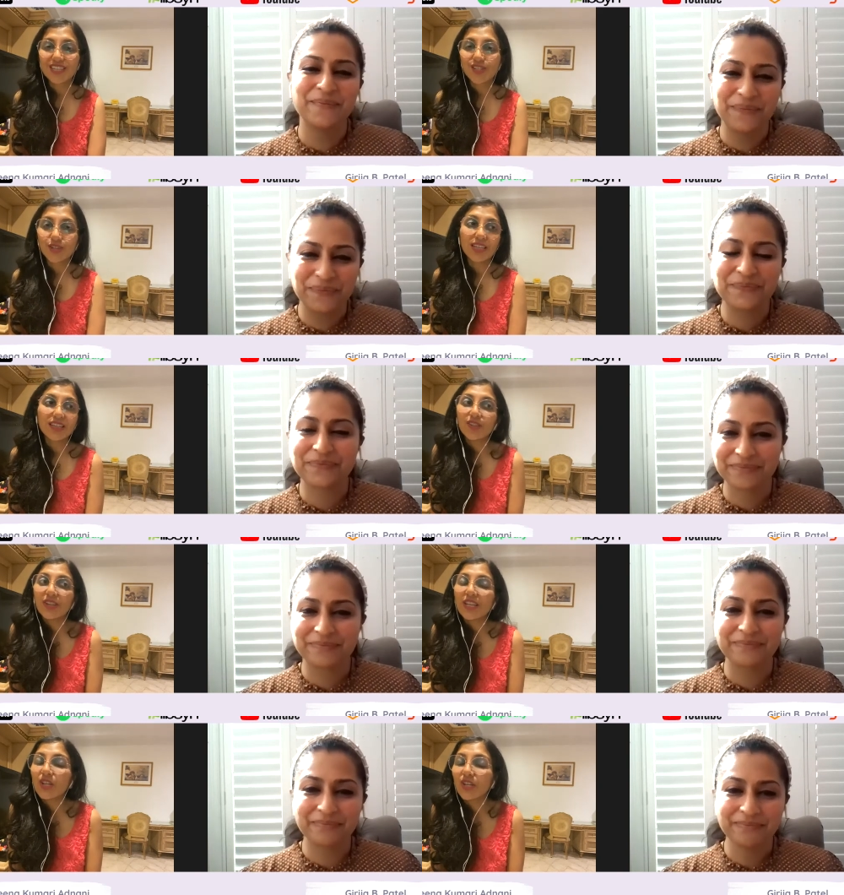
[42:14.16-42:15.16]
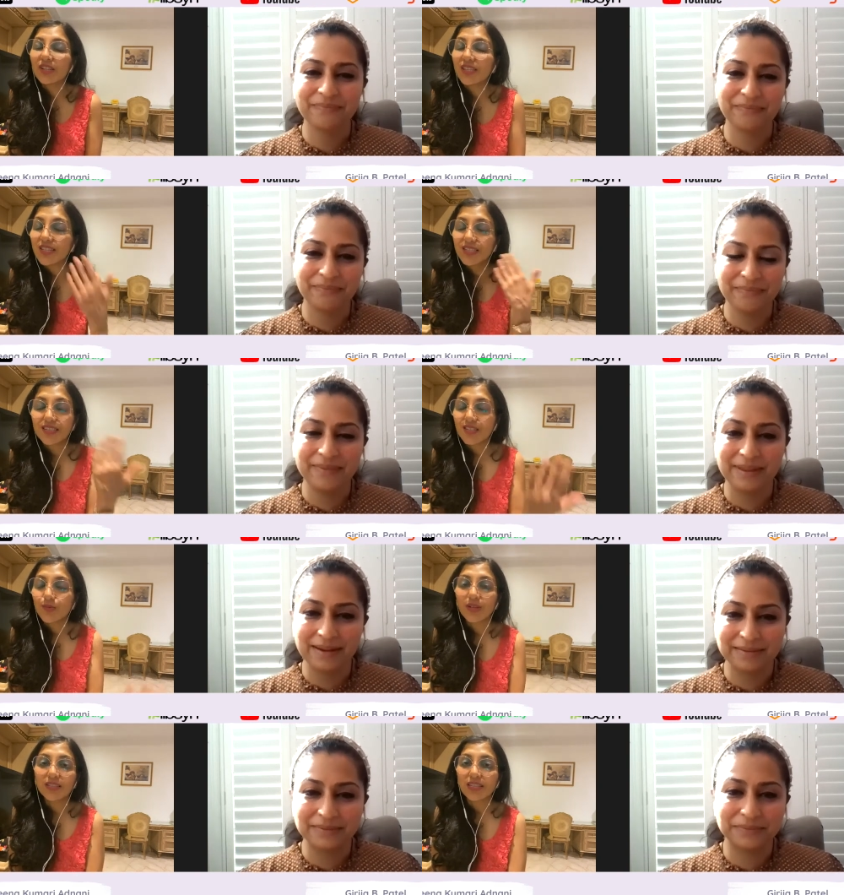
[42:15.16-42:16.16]
Speaker 1: true and you can he- listen as
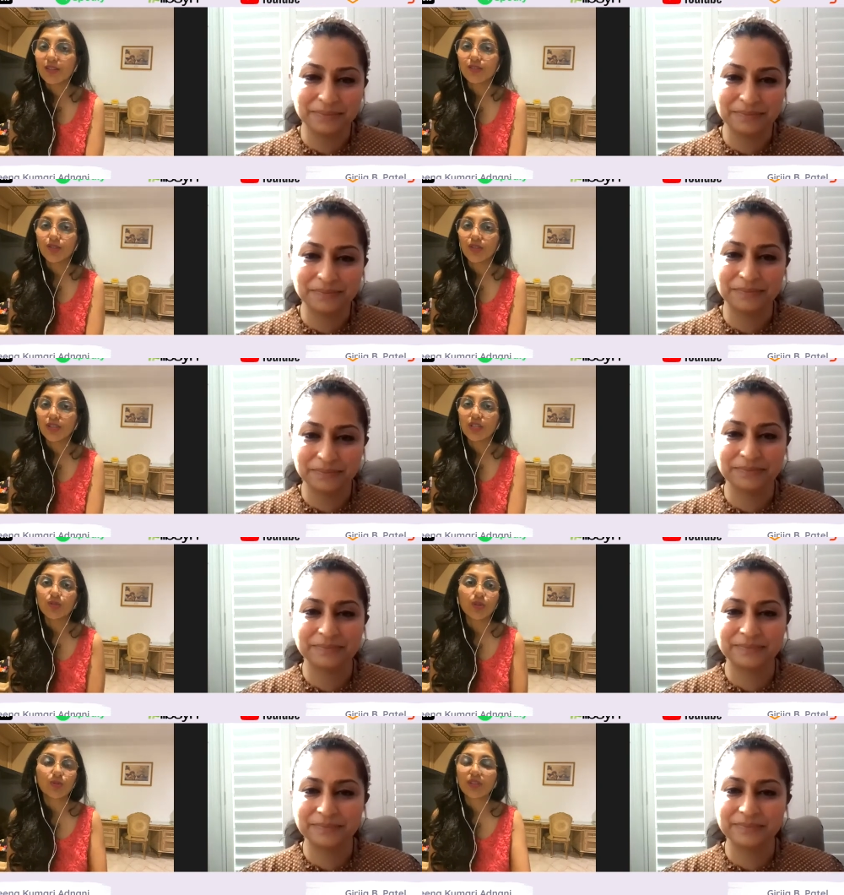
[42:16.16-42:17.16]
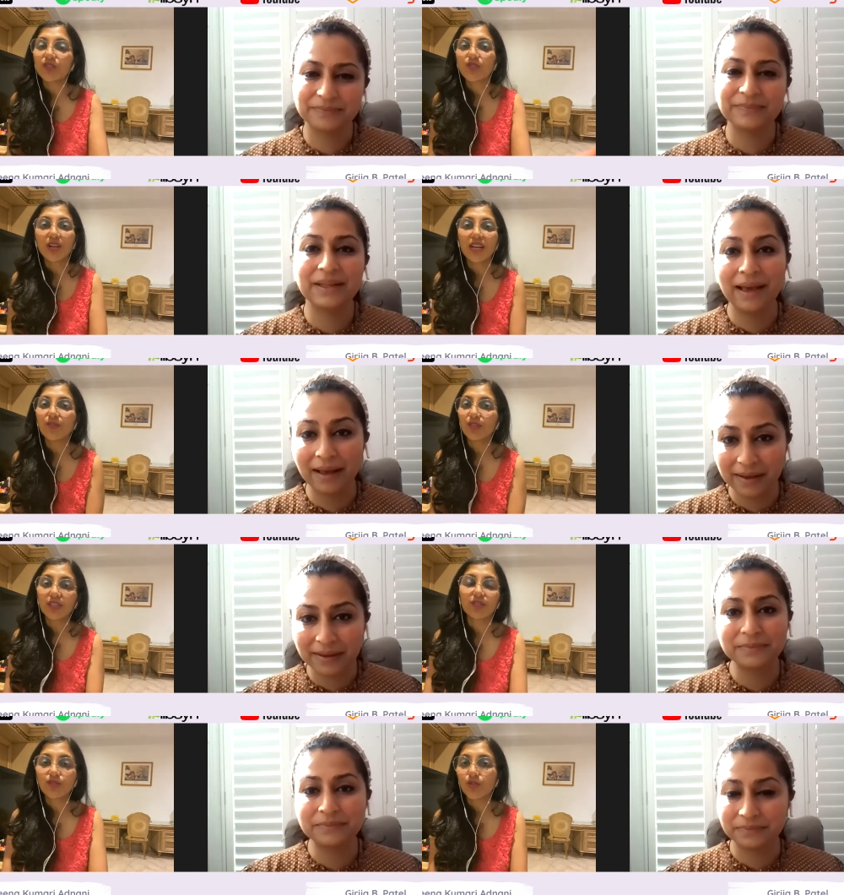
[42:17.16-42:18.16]
well now so you can do it while you drive yeah. you can do
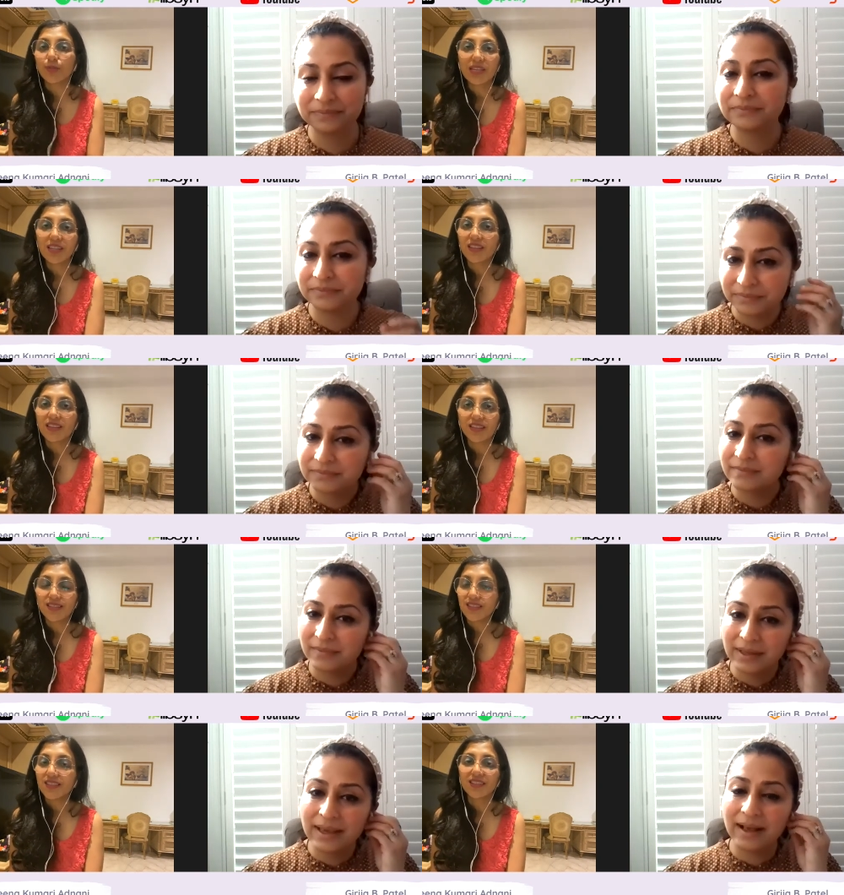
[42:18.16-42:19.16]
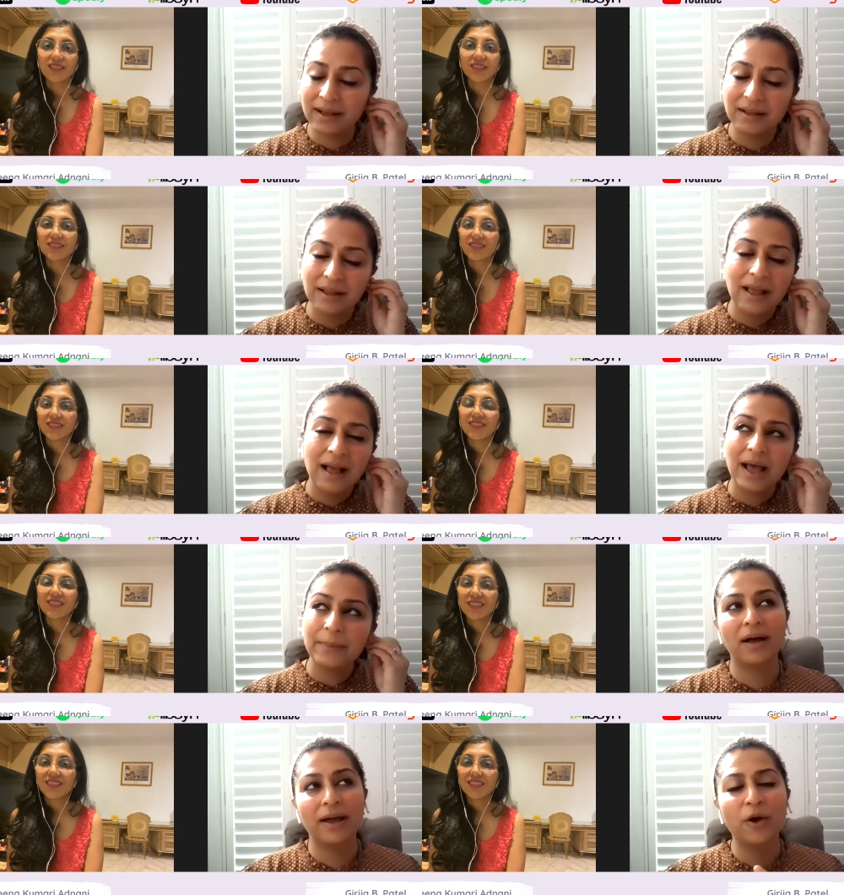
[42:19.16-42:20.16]
so many things yeah. yeah i mean
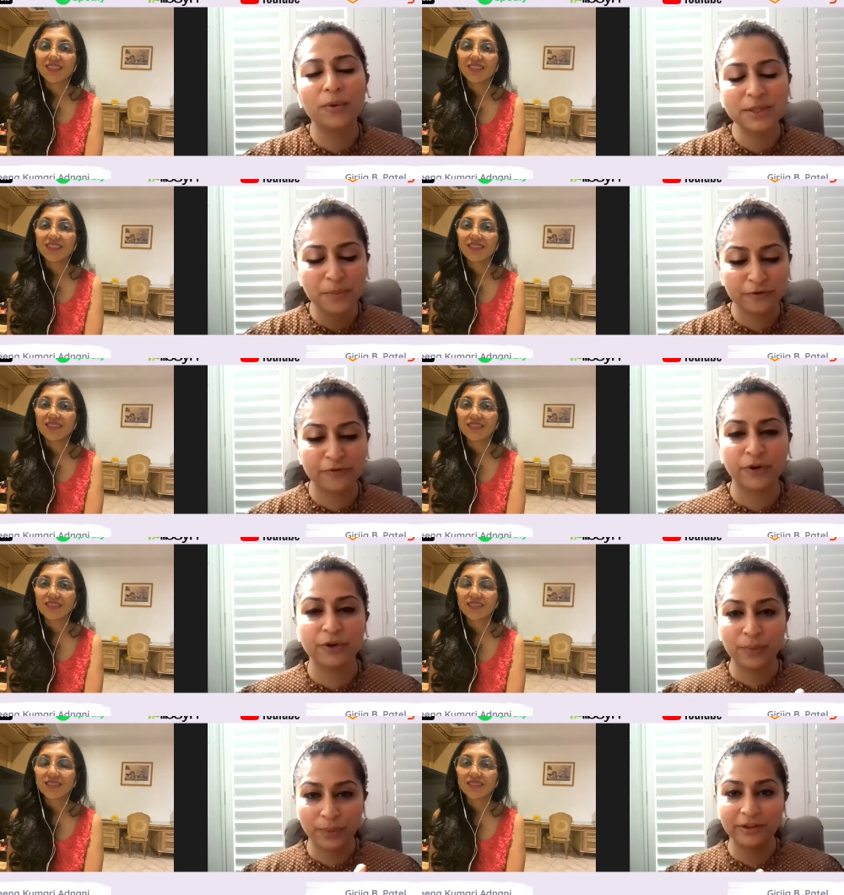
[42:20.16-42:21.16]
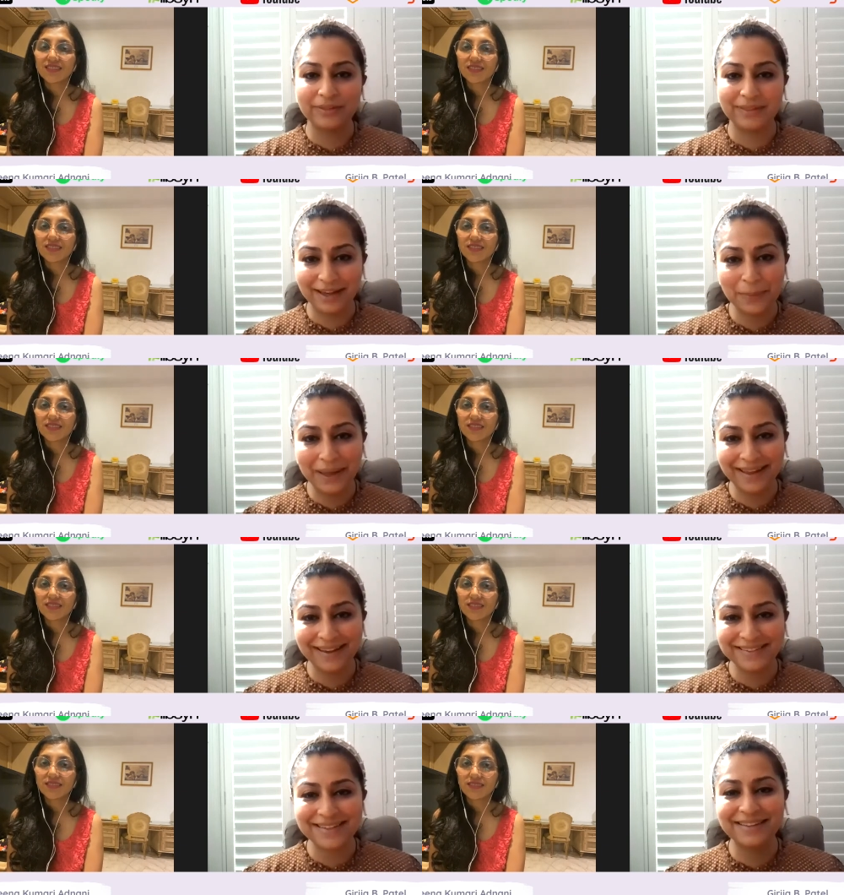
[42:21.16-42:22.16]
i
Speaker 2: always prefer the real thing in my
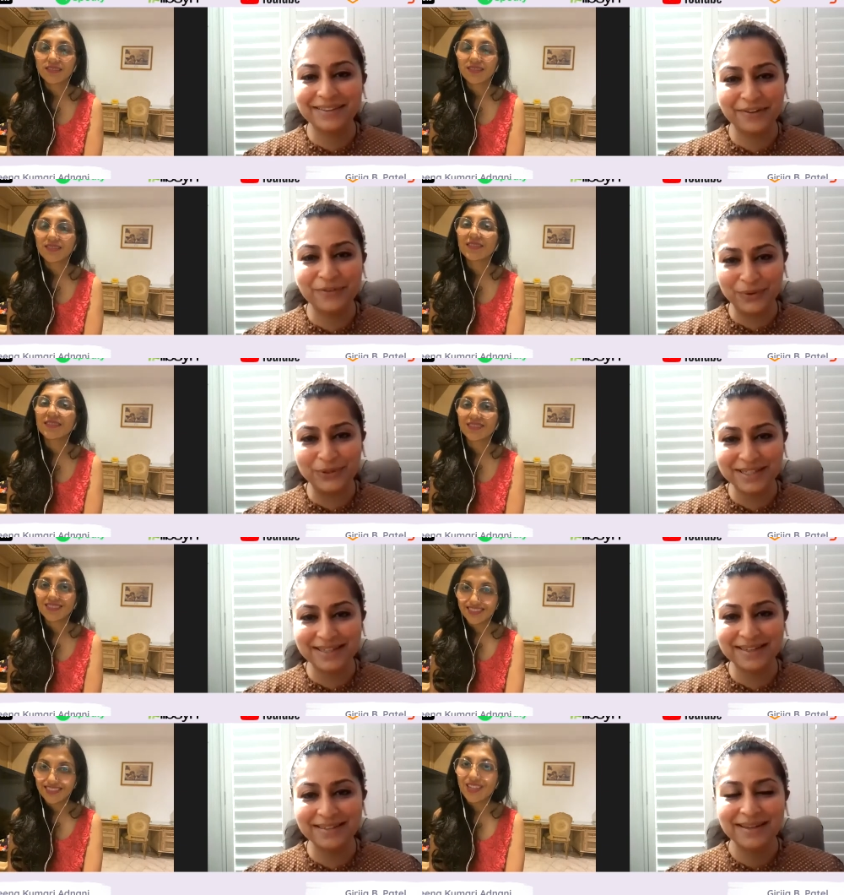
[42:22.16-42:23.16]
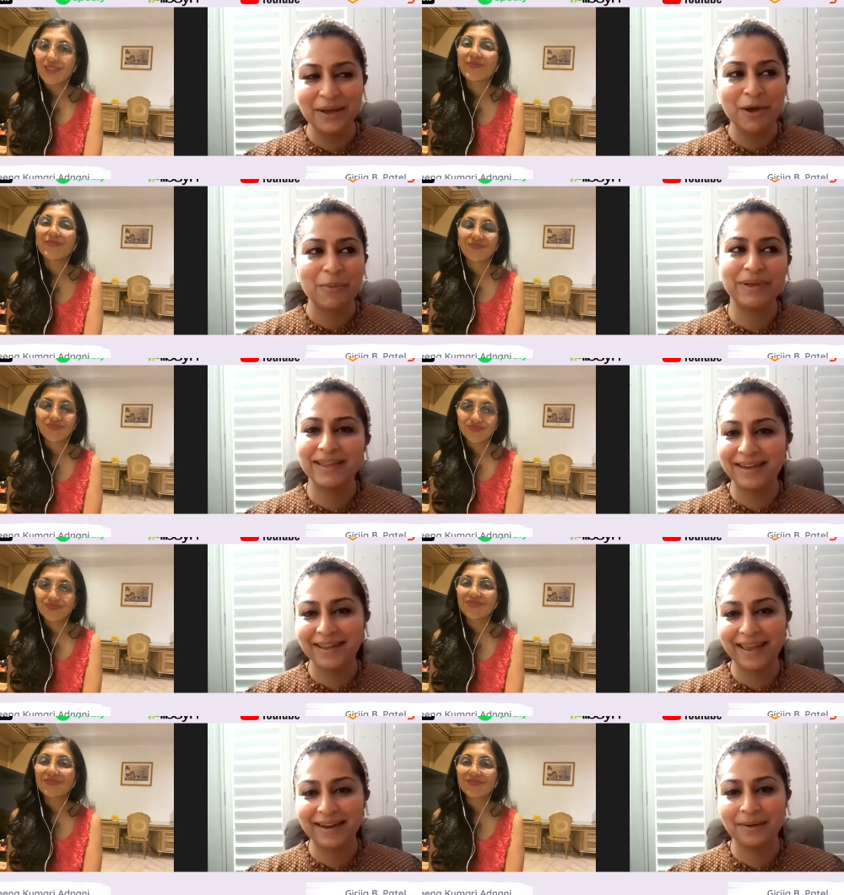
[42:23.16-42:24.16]
hand i love holding it yeah but then
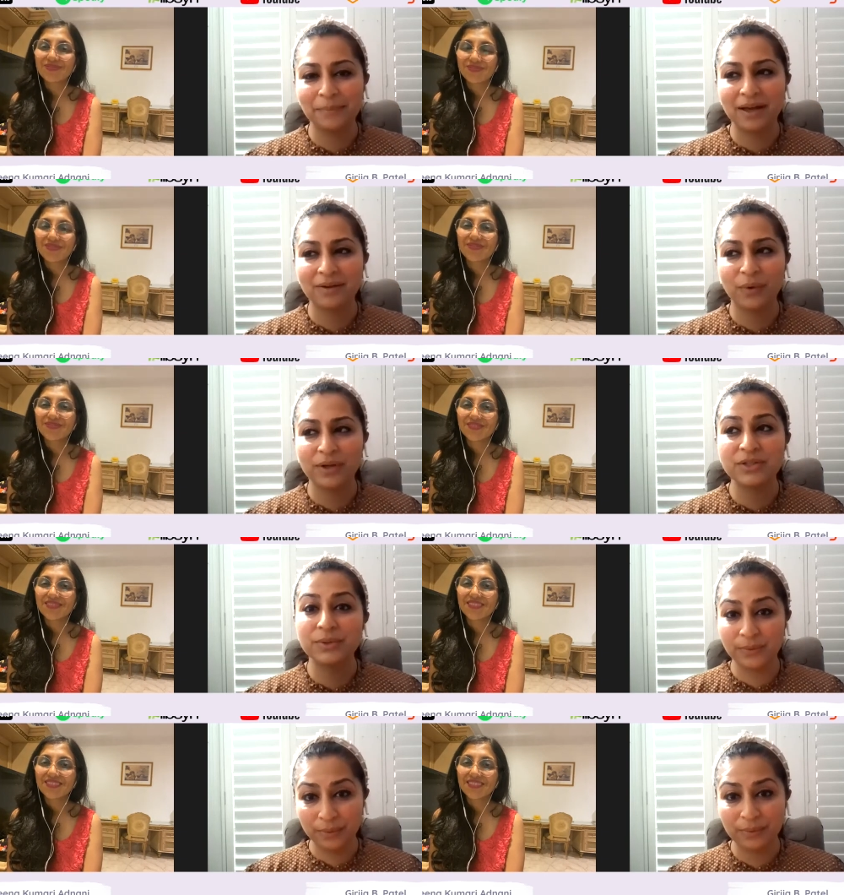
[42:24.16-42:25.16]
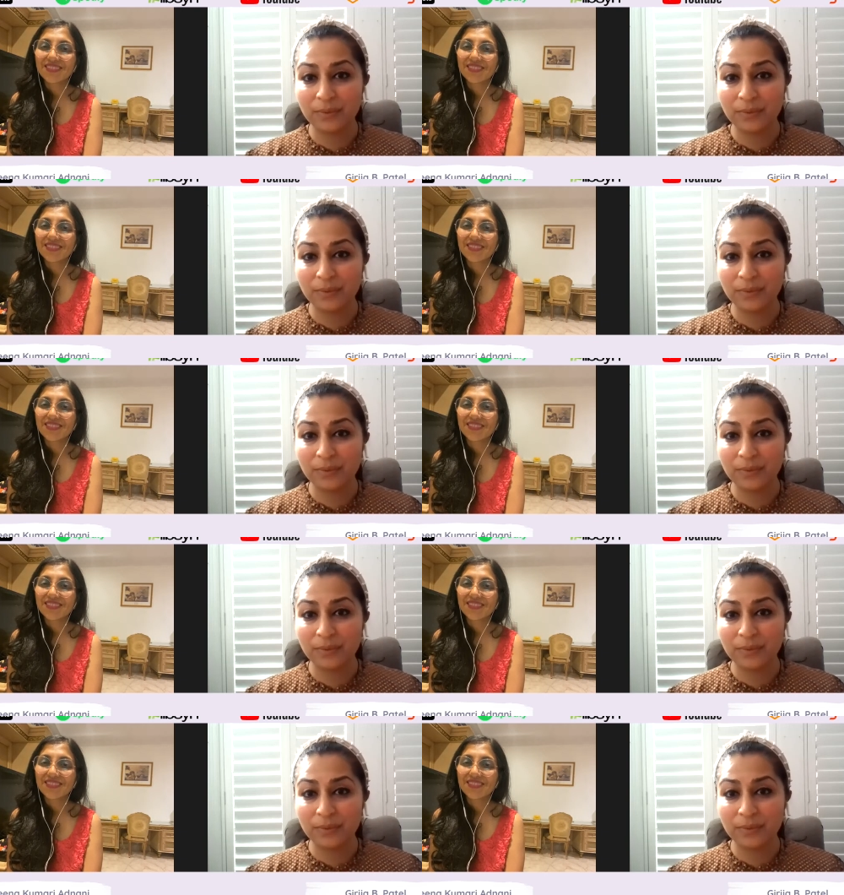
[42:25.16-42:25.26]
again i'm not going to